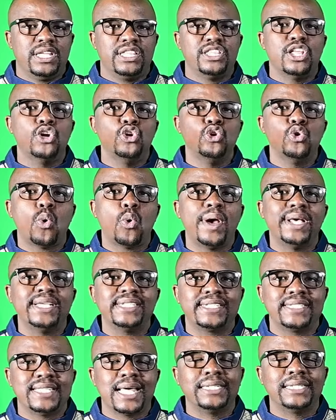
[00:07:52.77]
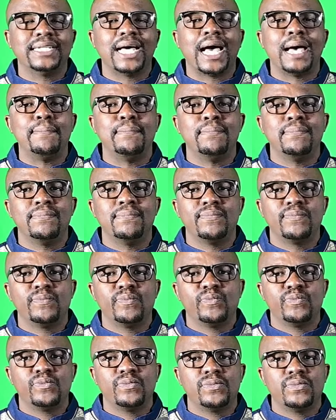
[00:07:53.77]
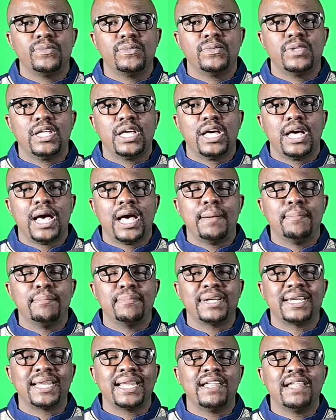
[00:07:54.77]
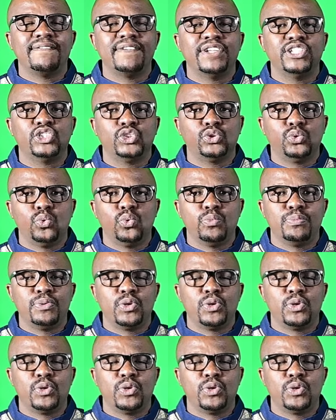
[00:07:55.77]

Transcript: the noise that I'm relevant to,